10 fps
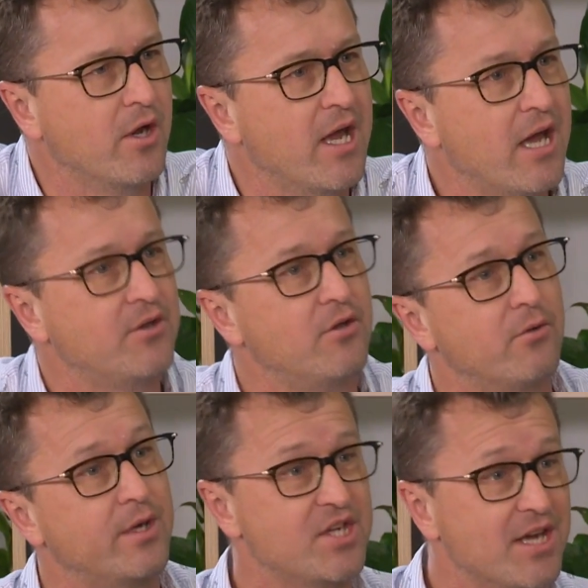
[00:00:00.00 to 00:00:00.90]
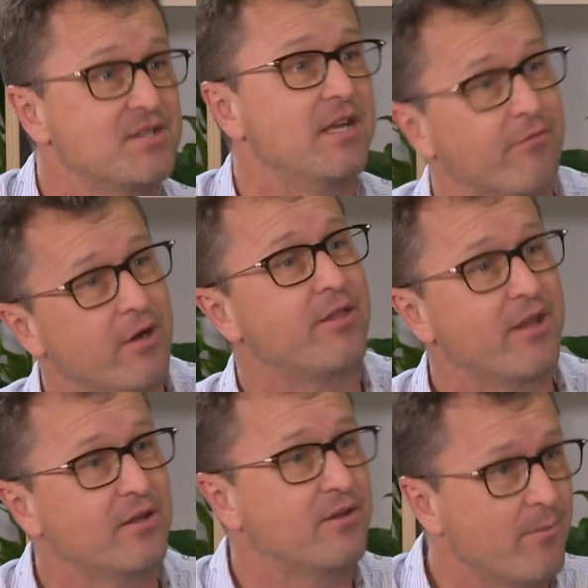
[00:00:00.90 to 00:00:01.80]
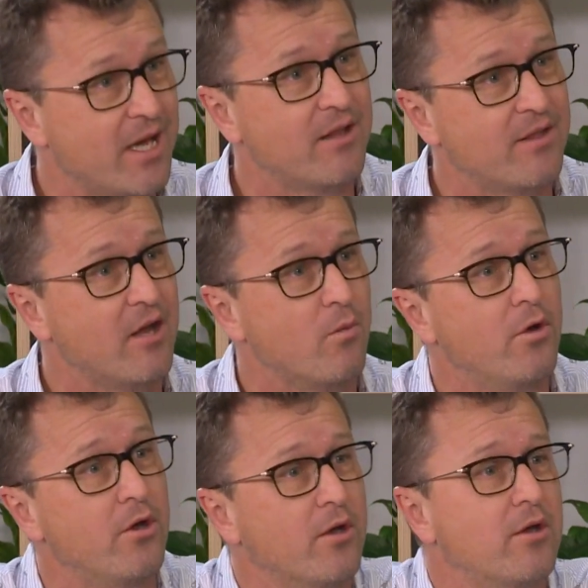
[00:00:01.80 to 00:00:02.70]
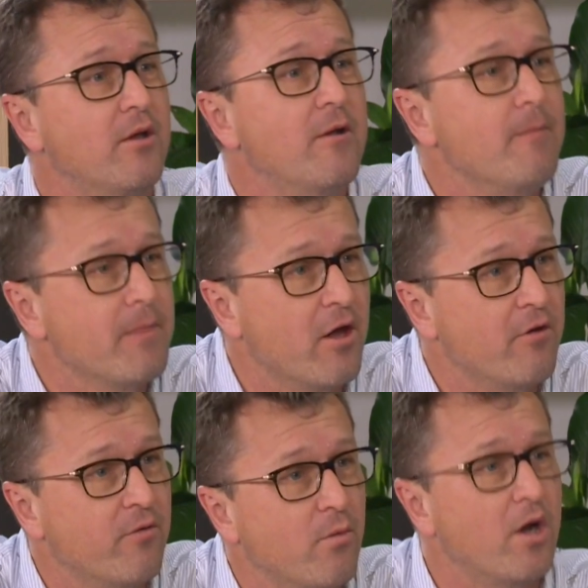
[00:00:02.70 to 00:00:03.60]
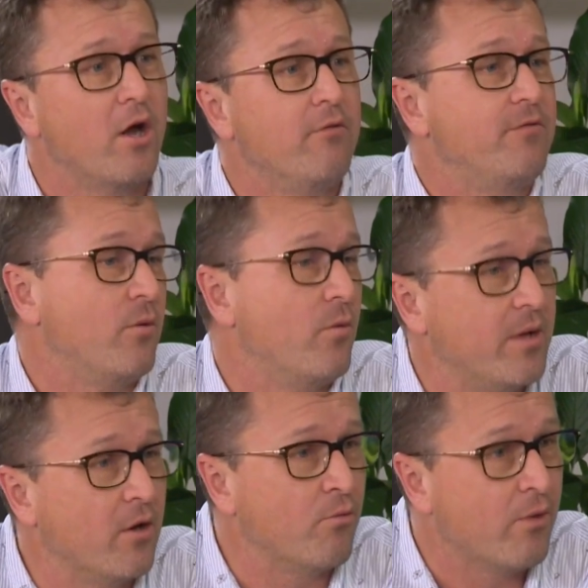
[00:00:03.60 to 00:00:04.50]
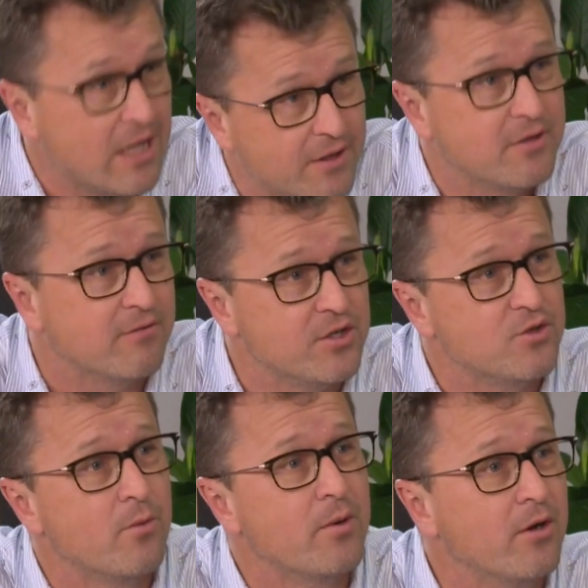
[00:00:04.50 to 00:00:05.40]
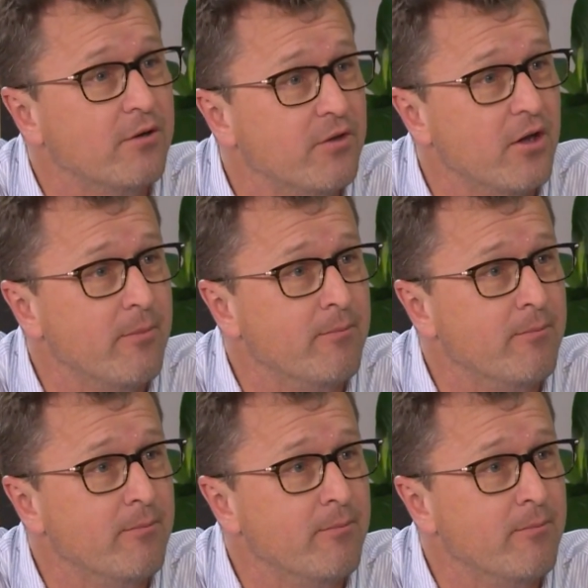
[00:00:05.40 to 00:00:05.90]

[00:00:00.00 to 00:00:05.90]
how do you adjust everything to make that work over what hopefully will be a relatively short period of time?